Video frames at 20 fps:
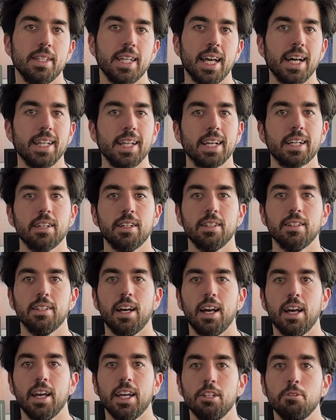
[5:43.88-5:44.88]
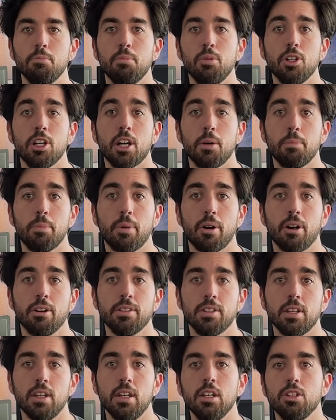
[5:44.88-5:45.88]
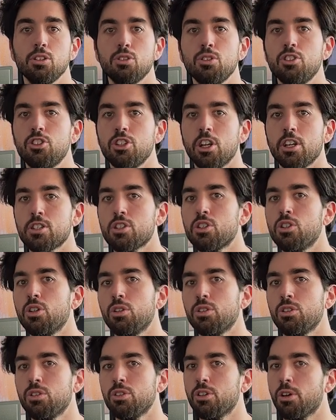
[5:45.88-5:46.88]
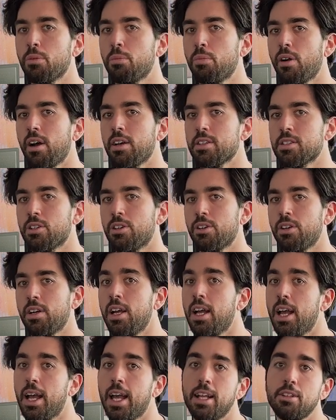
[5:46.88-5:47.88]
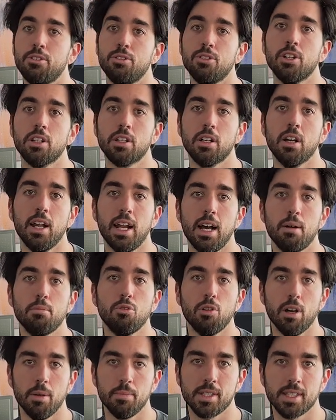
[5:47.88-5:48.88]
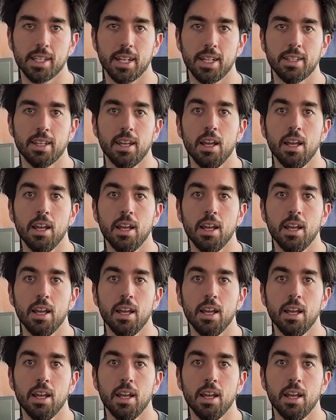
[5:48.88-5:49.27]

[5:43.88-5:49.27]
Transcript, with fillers: the Anaconda and boot up part to just go to your browser, head to the Colab website,